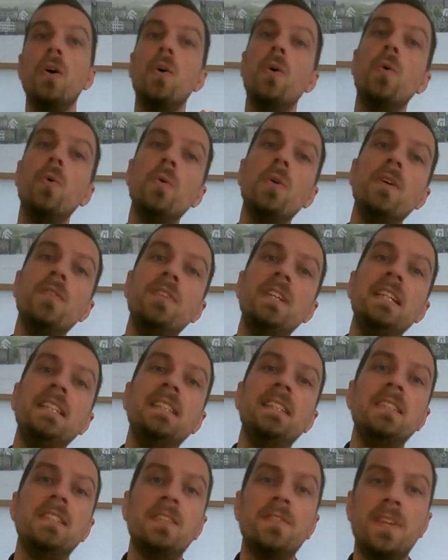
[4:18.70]
All of these
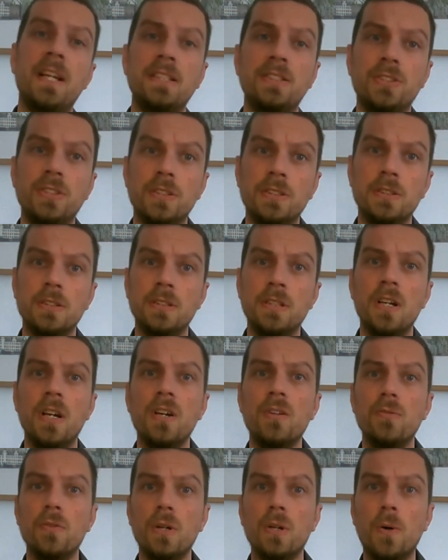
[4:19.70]
interventions
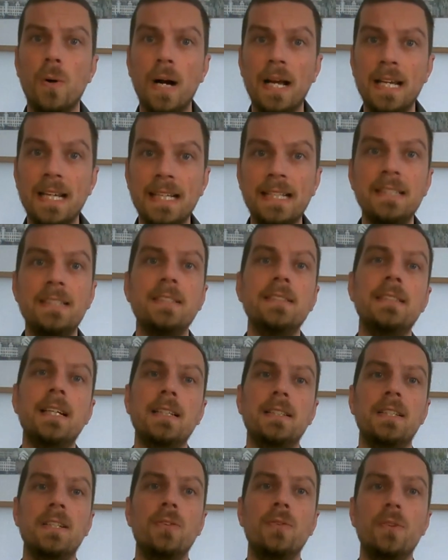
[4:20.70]
require
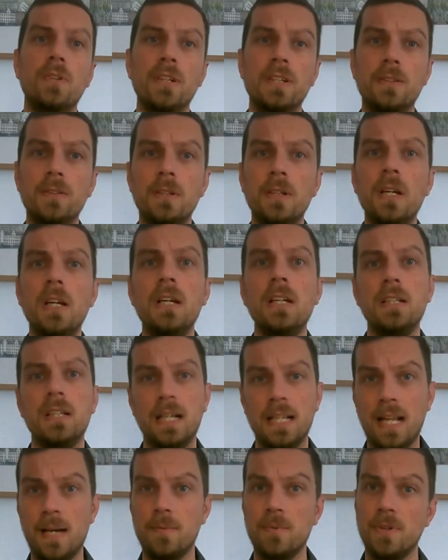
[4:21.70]
intersectorial
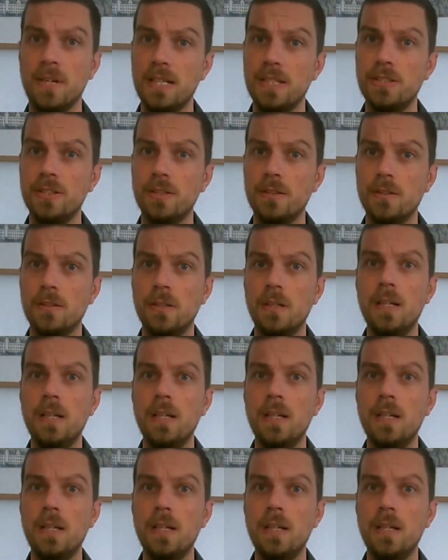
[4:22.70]
collaboration,